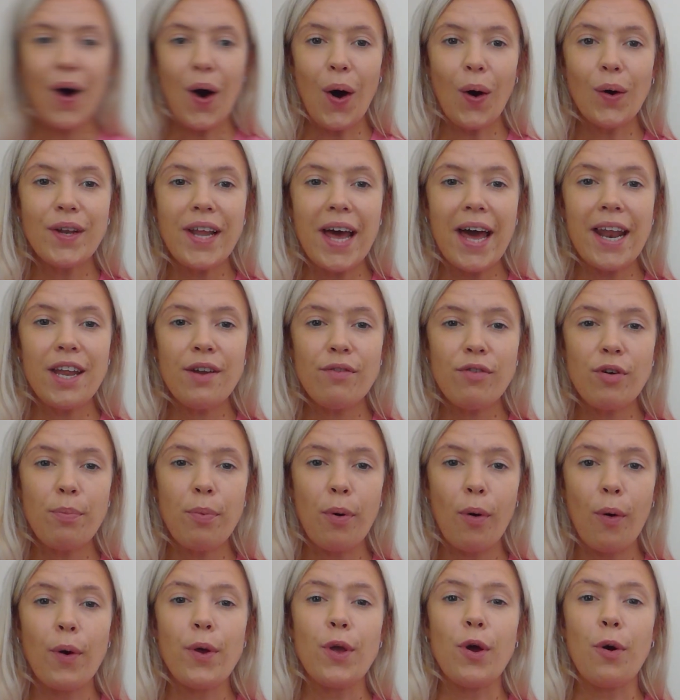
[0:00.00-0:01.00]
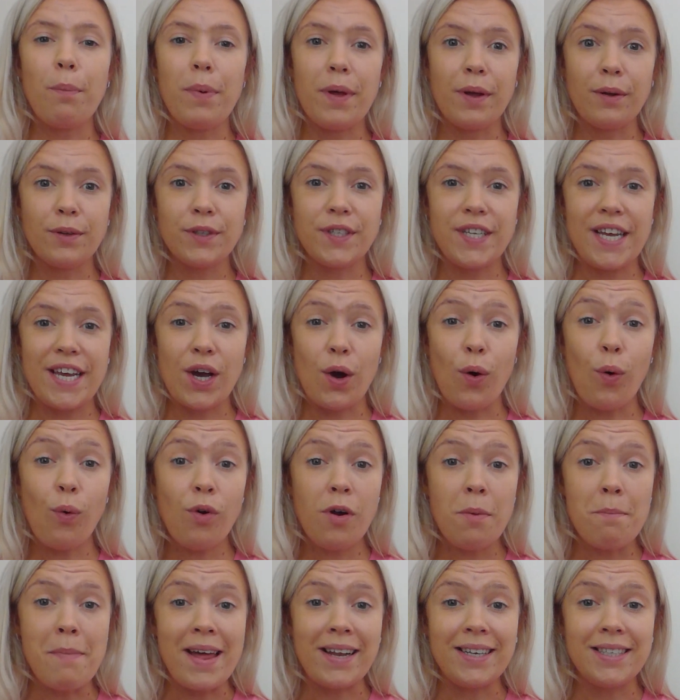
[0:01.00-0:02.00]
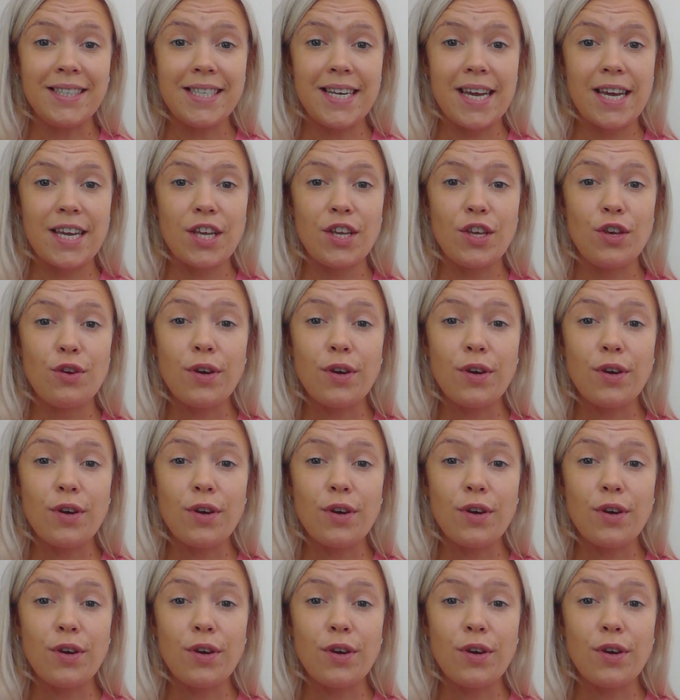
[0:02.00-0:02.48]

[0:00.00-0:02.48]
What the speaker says: On any report you're building or amending,